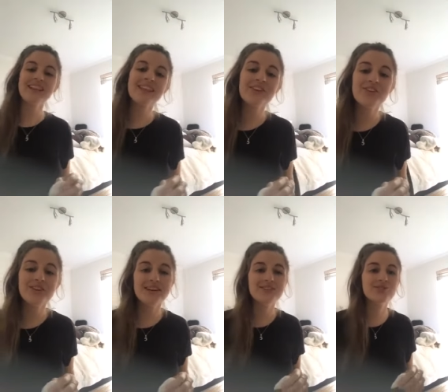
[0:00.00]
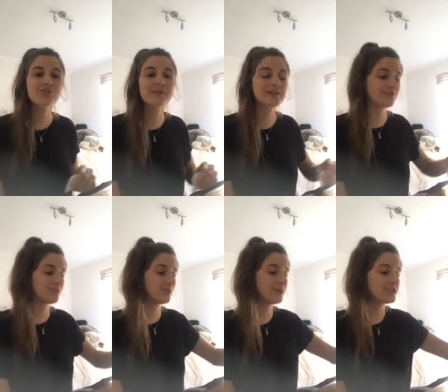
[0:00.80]
Thank you guys so much
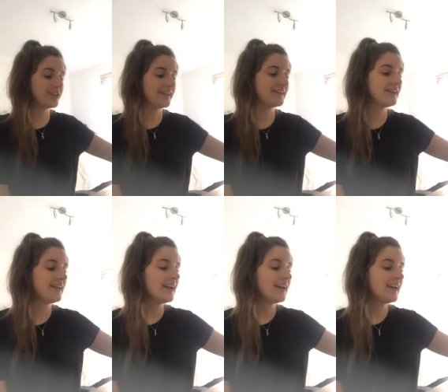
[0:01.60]
for watching.